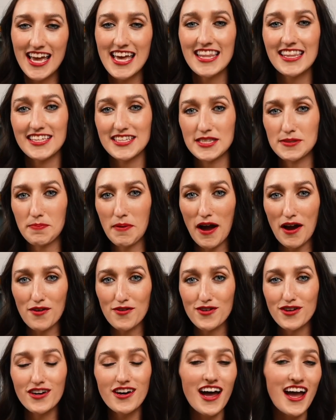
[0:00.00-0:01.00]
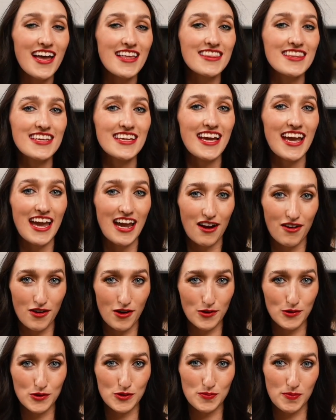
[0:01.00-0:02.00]
the spiral and the
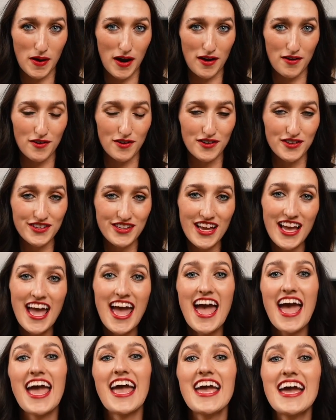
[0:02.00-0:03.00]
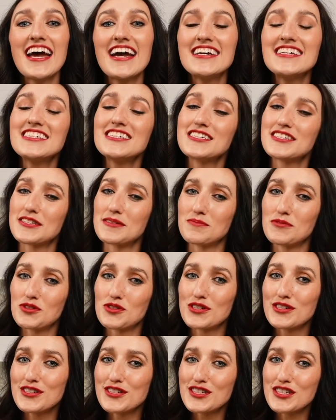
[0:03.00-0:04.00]
arrow spiral, and some
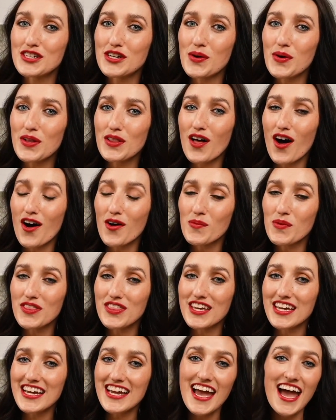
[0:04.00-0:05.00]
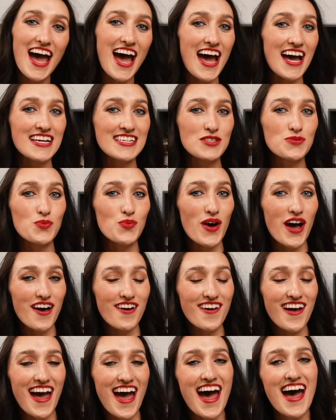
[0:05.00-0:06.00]
drills to go along with it, as
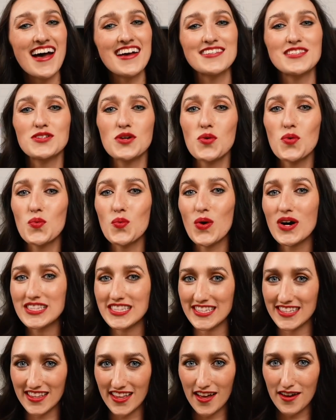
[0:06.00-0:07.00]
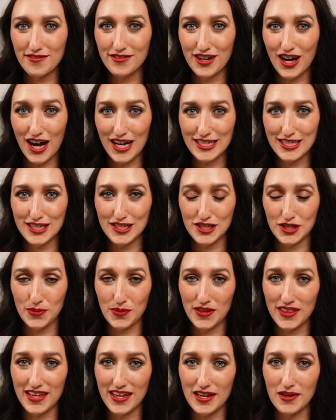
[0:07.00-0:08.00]
well as What's Love Got to Do
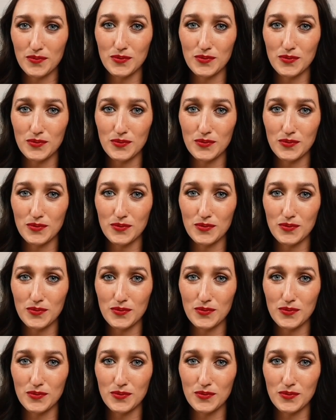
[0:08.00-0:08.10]
with It,